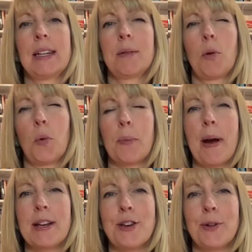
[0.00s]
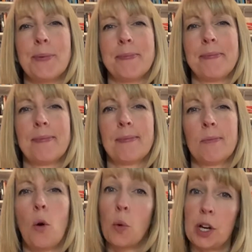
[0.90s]
But what about you?
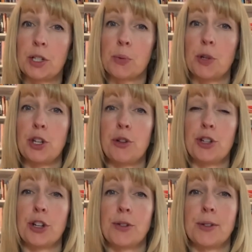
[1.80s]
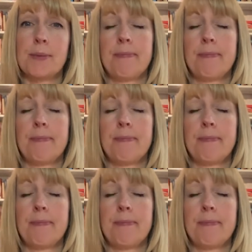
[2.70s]
What words would you choose?